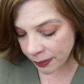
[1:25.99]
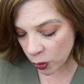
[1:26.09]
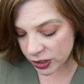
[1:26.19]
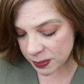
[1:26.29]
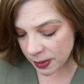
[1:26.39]

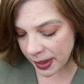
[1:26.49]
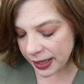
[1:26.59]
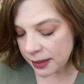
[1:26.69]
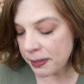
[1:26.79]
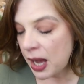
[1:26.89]
I'm going to be
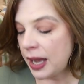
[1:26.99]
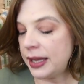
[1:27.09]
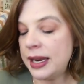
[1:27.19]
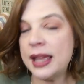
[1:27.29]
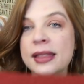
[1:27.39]
making
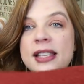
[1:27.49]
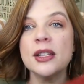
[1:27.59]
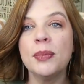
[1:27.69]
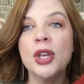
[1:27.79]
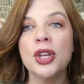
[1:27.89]
mine in
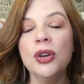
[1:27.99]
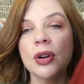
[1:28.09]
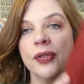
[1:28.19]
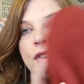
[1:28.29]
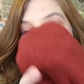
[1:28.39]
this
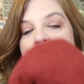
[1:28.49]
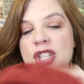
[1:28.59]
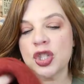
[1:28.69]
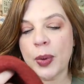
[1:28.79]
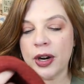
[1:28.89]
beautiful
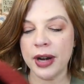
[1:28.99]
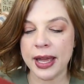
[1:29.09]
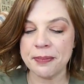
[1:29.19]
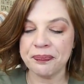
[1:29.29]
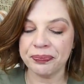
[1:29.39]
sweater
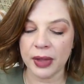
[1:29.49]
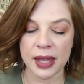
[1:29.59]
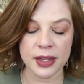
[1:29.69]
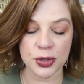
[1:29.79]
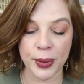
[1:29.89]
knit
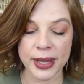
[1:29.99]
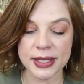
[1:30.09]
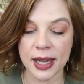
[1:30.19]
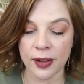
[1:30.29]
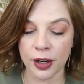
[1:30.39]
in this
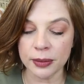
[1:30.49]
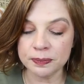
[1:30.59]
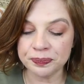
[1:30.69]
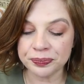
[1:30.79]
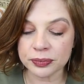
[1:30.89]
rust color
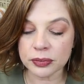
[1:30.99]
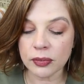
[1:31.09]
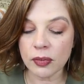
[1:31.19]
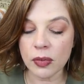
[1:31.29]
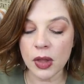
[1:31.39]

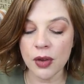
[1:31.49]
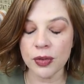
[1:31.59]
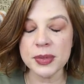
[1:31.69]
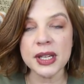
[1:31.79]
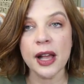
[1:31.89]

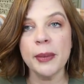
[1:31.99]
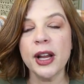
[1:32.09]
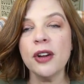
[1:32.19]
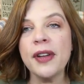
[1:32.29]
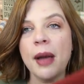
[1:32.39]
from
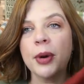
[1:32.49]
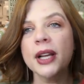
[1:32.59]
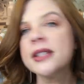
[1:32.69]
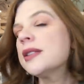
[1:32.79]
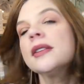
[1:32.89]
Stylemaker
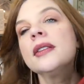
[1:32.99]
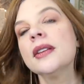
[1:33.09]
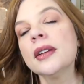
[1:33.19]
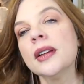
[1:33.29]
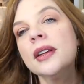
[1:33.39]
Fabrics.
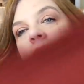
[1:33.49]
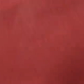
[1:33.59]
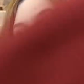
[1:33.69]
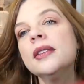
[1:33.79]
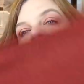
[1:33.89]

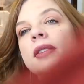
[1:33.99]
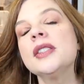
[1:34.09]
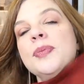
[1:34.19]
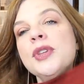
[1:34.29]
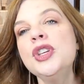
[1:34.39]

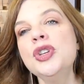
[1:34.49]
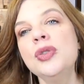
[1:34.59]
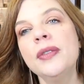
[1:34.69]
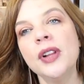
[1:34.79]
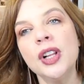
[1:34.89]
It's
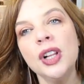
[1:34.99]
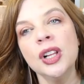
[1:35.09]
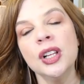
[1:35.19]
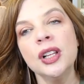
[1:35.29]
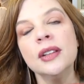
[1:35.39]

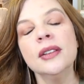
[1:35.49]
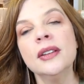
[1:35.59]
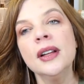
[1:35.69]
beautiful.